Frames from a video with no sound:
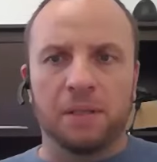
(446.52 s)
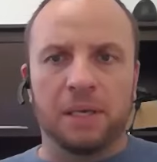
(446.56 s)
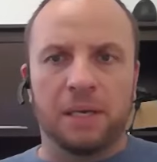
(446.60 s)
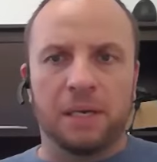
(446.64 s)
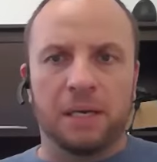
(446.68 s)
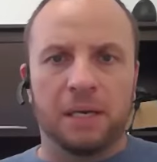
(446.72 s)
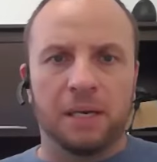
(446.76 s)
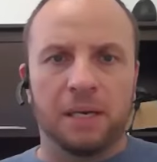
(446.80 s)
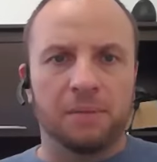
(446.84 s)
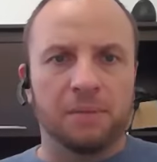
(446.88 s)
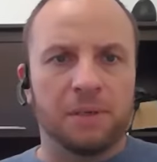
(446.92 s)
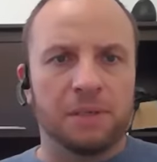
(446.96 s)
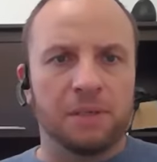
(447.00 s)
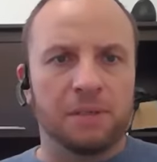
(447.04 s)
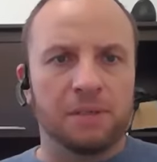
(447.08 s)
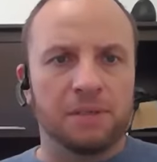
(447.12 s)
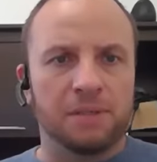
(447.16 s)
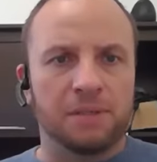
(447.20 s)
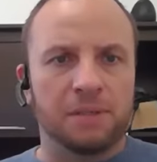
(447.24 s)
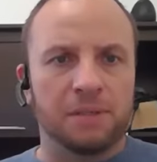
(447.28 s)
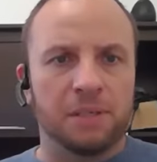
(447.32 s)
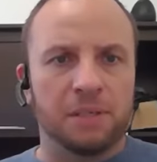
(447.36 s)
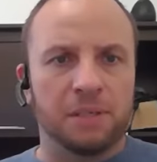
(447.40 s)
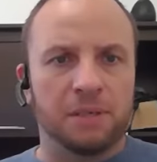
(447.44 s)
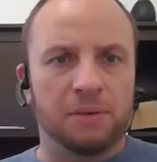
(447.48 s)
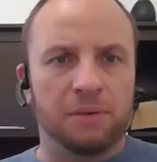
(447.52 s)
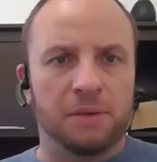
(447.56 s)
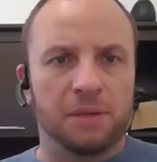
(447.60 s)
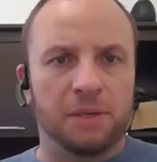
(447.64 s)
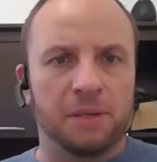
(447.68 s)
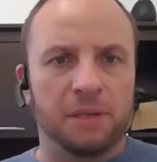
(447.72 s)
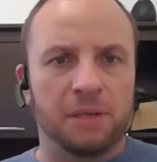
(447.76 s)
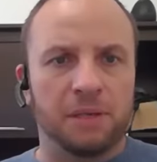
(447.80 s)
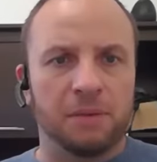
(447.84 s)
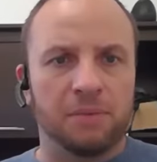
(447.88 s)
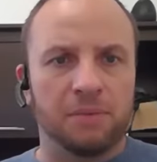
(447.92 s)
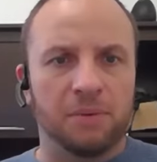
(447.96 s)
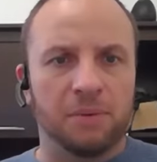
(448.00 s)
that I'm
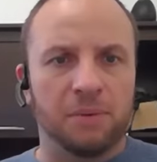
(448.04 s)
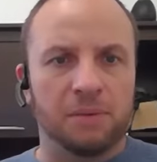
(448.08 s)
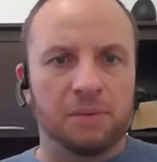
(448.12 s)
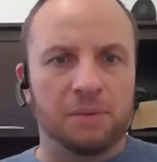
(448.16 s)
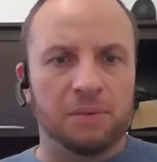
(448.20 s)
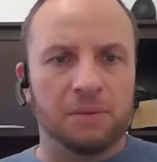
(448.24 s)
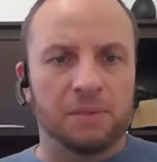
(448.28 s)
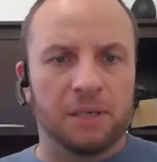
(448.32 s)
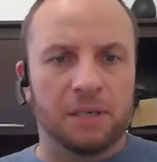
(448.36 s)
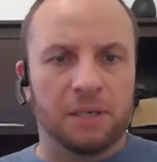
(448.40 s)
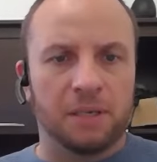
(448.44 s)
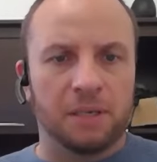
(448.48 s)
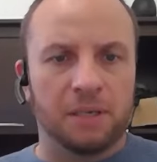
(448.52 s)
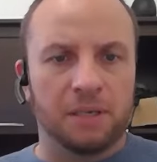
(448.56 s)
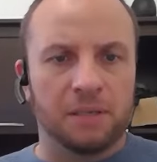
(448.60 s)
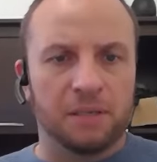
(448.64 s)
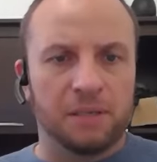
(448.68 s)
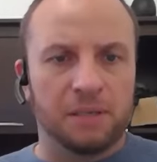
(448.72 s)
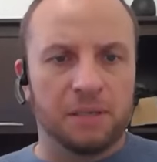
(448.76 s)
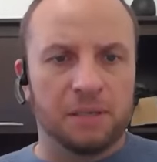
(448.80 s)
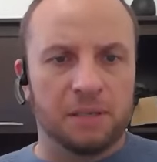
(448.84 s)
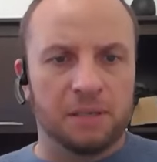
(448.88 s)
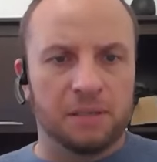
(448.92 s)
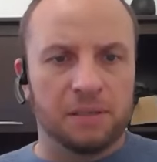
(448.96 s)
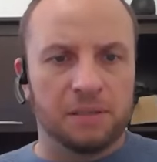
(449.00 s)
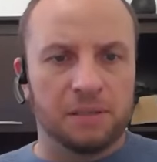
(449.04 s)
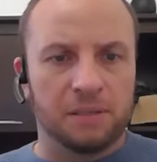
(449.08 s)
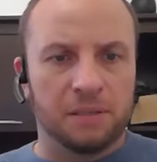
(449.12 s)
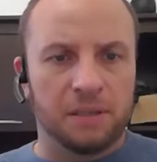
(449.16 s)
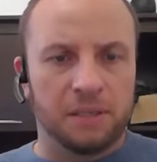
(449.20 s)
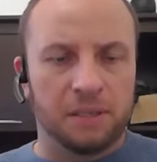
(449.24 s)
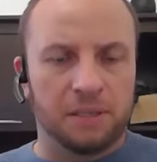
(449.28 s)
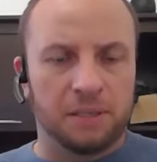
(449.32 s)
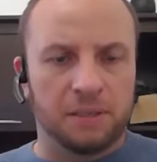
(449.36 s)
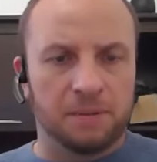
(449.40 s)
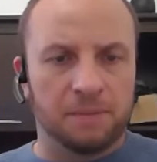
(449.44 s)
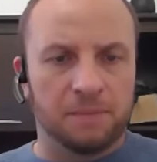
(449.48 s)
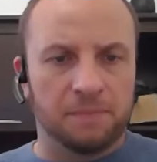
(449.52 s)
considering, give me one second, is
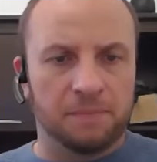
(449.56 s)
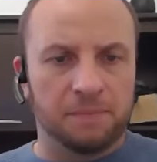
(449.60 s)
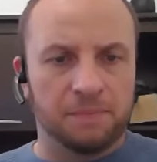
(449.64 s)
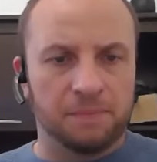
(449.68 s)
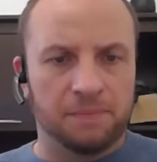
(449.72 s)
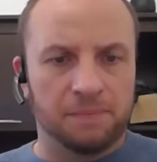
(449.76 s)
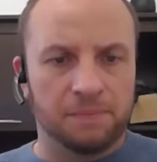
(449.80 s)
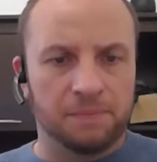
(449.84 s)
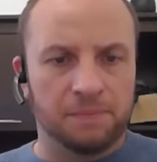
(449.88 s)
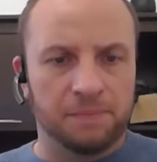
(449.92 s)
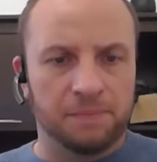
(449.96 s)
um,